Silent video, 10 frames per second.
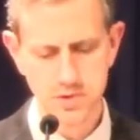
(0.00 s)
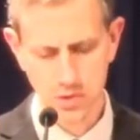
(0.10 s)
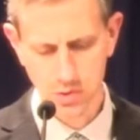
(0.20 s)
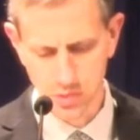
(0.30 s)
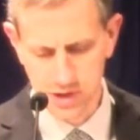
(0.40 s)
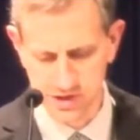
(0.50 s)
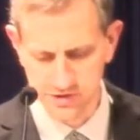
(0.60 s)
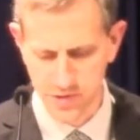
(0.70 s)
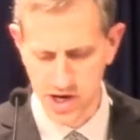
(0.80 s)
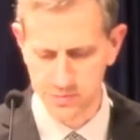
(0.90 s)
Reading the
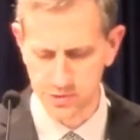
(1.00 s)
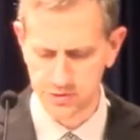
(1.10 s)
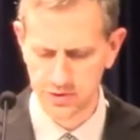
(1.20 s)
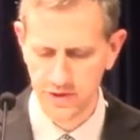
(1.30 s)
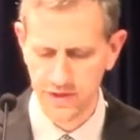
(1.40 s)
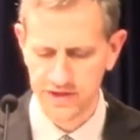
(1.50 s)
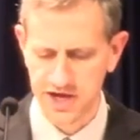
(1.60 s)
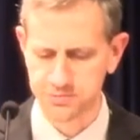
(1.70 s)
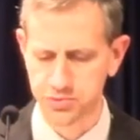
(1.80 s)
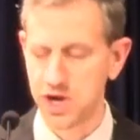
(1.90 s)
Bible
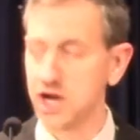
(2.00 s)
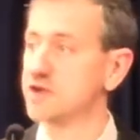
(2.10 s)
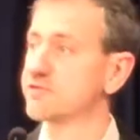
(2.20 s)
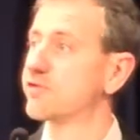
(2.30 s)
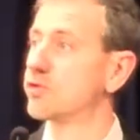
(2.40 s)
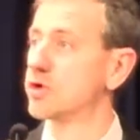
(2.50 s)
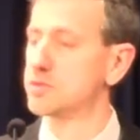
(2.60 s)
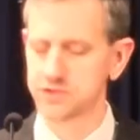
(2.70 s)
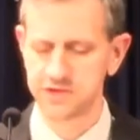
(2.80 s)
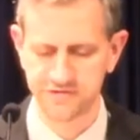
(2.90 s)
and praying
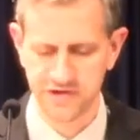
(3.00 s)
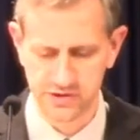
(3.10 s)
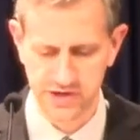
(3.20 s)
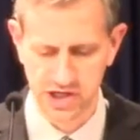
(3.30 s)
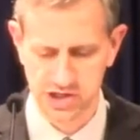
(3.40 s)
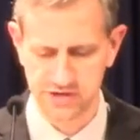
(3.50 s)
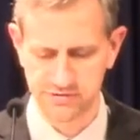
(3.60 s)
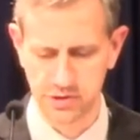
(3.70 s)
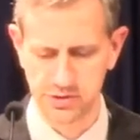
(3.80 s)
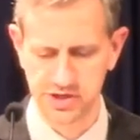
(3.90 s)
form the foundation of
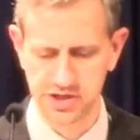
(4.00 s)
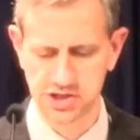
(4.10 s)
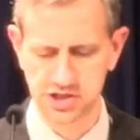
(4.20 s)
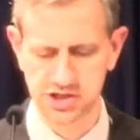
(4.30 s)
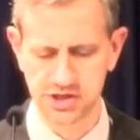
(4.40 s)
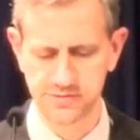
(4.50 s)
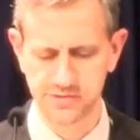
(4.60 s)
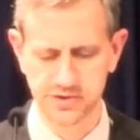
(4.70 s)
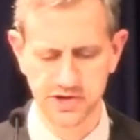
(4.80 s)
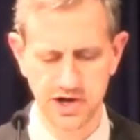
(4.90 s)
our relationships
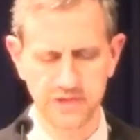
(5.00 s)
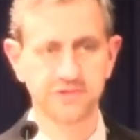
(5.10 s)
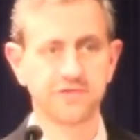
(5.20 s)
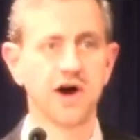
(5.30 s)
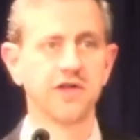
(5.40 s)
with God the Father